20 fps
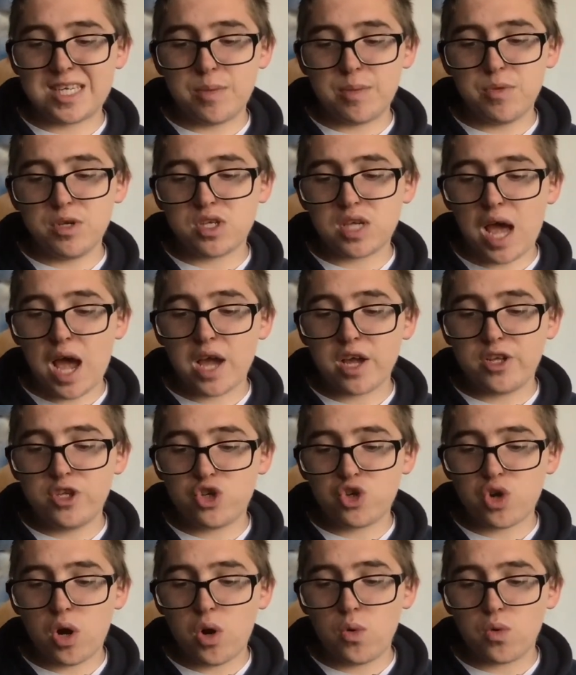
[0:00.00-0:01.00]
dimmers and
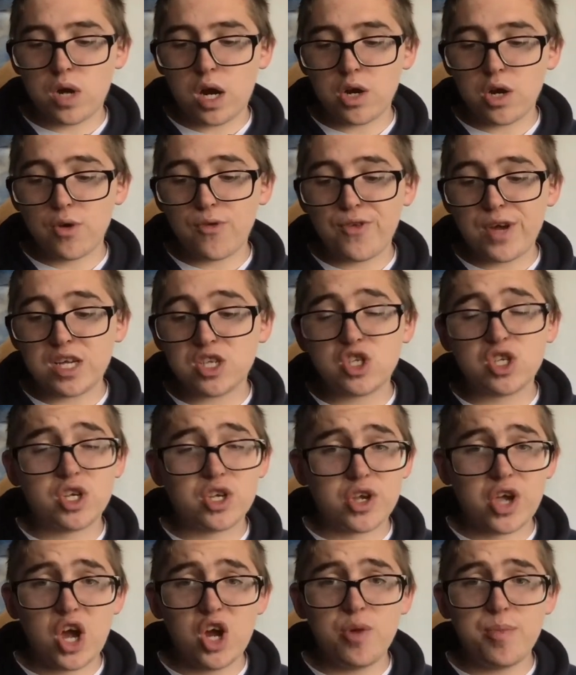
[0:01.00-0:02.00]
control, color effects,
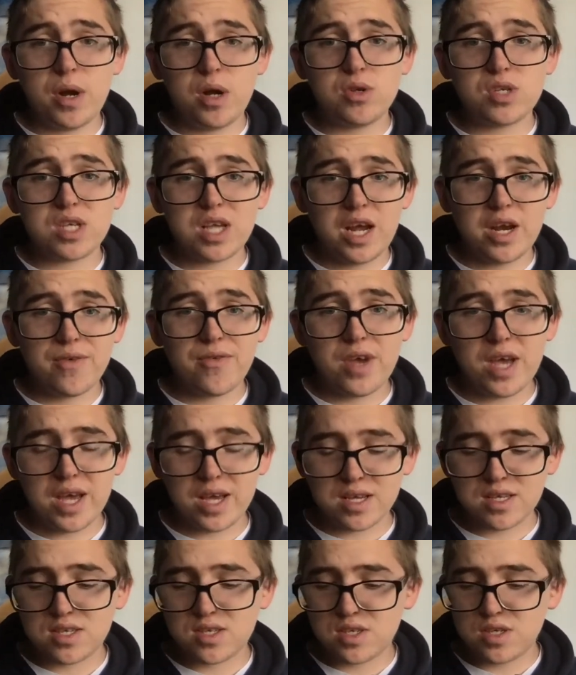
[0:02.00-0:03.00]
gobos and
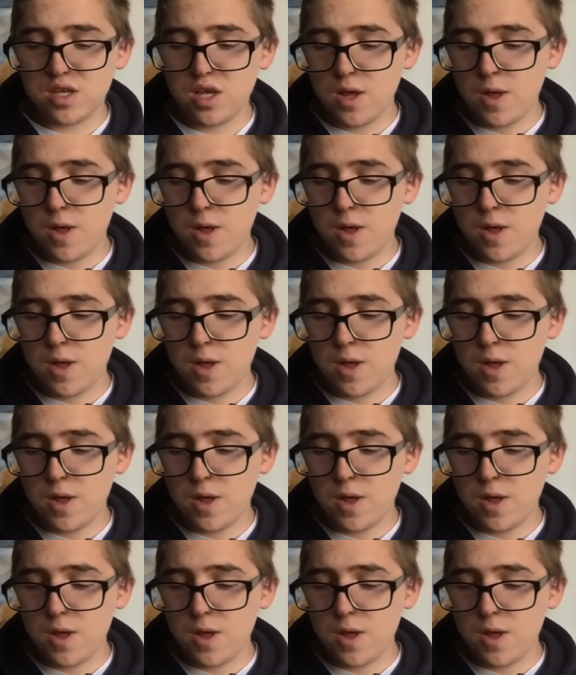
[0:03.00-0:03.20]
effects.